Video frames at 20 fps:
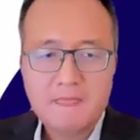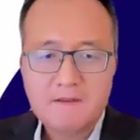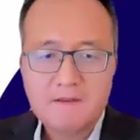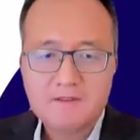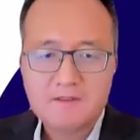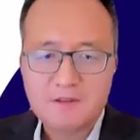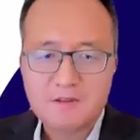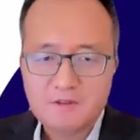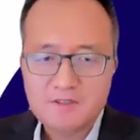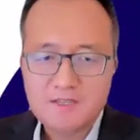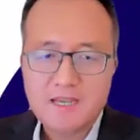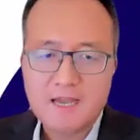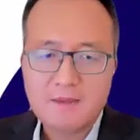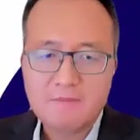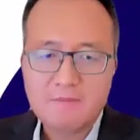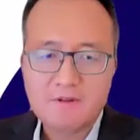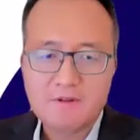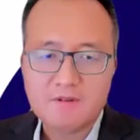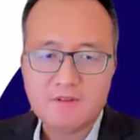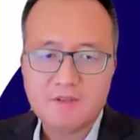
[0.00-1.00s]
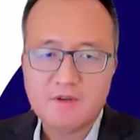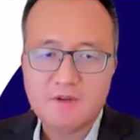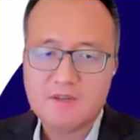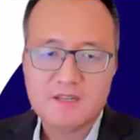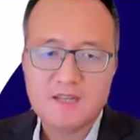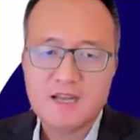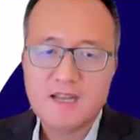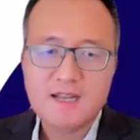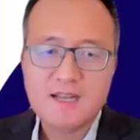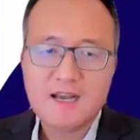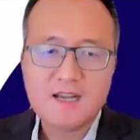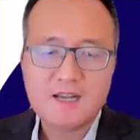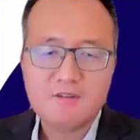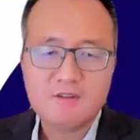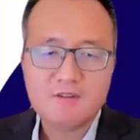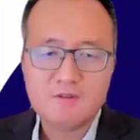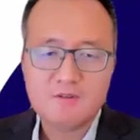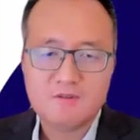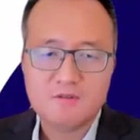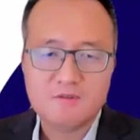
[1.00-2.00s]
So those capital, they're not
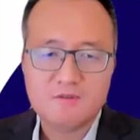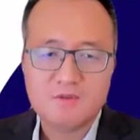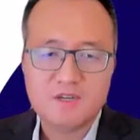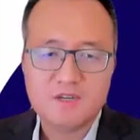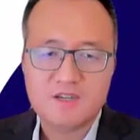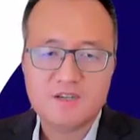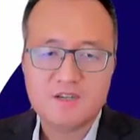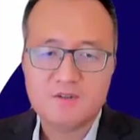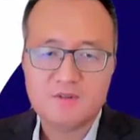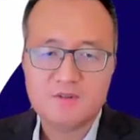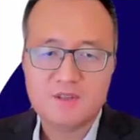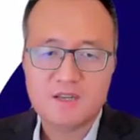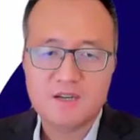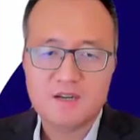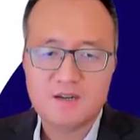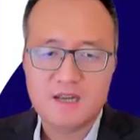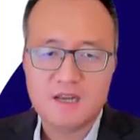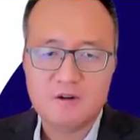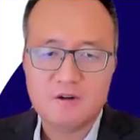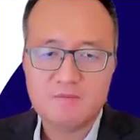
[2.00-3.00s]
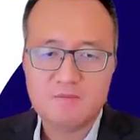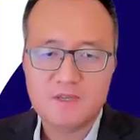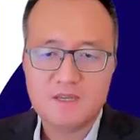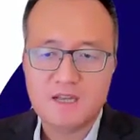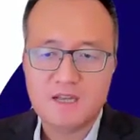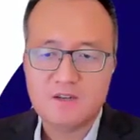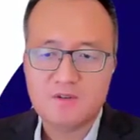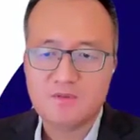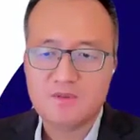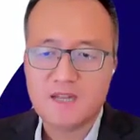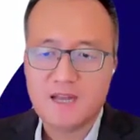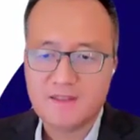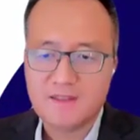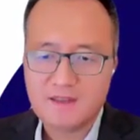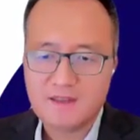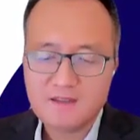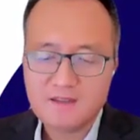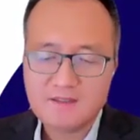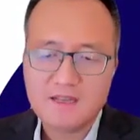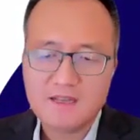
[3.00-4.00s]
going to return to their LP and do
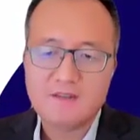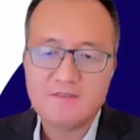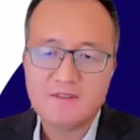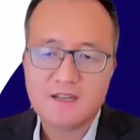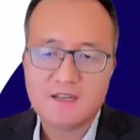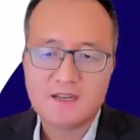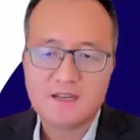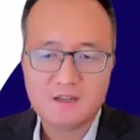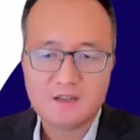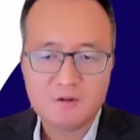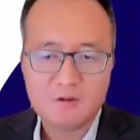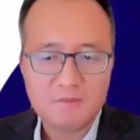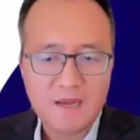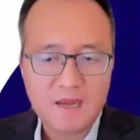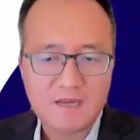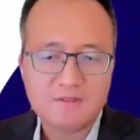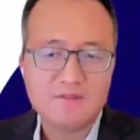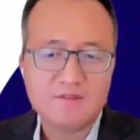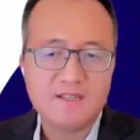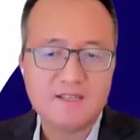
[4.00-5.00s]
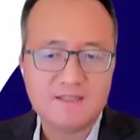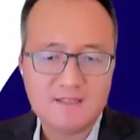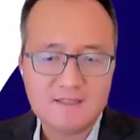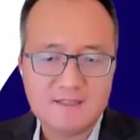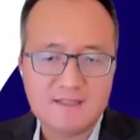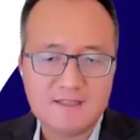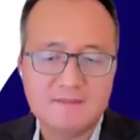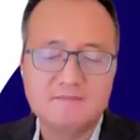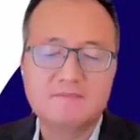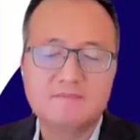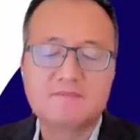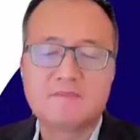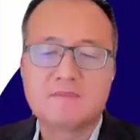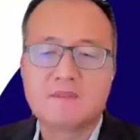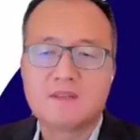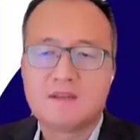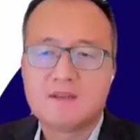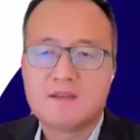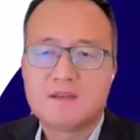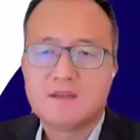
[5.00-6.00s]
nothing. Some of them are going to go back to the system.
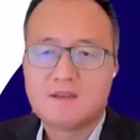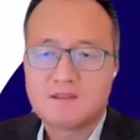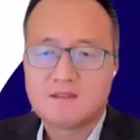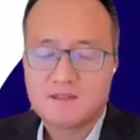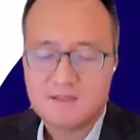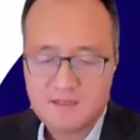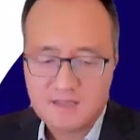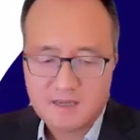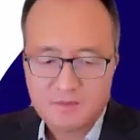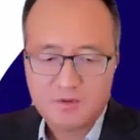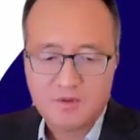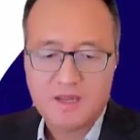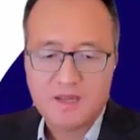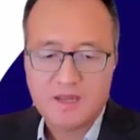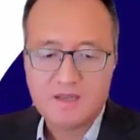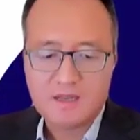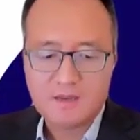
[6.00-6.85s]
This is number one.